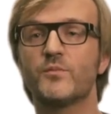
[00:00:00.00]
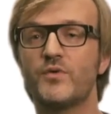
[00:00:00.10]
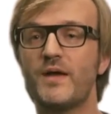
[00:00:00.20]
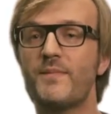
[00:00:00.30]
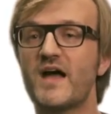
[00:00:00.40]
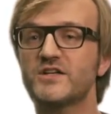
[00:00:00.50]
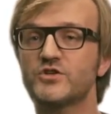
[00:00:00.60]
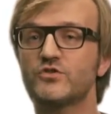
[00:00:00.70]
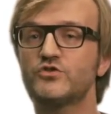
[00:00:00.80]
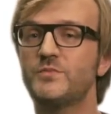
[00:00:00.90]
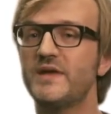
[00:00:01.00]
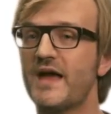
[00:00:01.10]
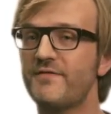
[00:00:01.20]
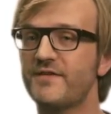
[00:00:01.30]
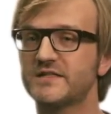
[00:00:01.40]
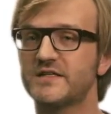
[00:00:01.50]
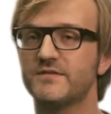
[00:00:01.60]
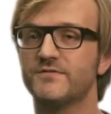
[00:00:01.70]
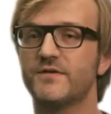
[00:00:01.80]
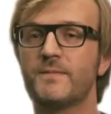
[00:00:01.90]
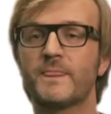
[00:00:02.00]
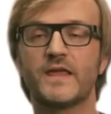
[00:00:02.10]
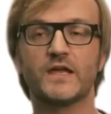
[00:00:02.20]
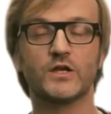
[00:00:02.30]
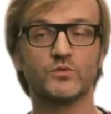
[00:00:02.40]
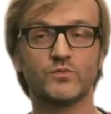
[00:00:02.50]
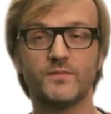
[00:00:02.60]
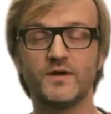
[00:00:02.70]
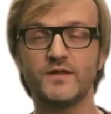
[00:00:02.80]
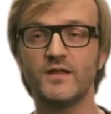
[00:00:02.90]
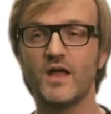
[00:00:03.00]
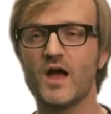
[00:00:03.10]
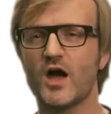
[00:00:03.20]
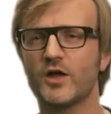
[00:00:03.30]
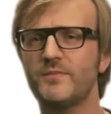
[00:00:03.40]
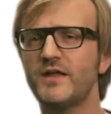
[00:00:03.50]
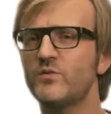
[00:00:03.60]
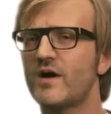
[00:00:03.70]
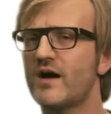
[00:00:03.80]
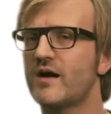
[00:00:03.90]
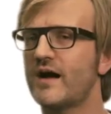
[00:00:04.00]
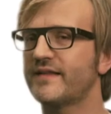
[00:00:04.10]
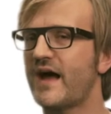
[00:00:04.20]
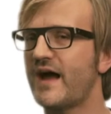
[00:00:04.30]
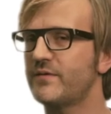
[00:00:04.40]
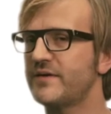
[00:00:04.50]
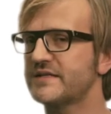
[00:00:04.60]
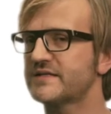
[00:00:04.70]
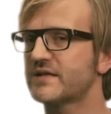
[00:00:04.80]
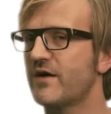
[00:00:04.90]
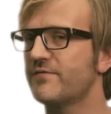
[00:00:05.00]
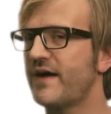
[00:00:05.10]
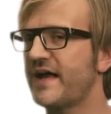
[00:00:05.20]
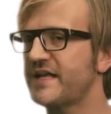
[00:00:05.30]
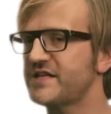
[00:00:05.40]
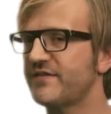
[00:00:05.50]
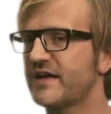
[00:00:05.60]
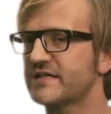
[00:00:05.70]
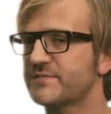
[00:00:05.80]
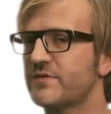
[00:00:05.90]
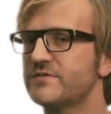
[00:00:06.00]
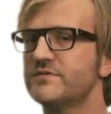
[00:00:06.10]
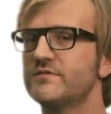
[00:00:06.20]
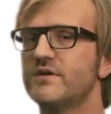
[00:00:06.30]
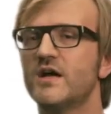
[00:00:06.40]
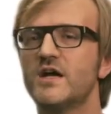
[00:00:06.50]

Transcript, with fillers: PrEP has shown to be effective in women and men who are at high risk of HIV exposure,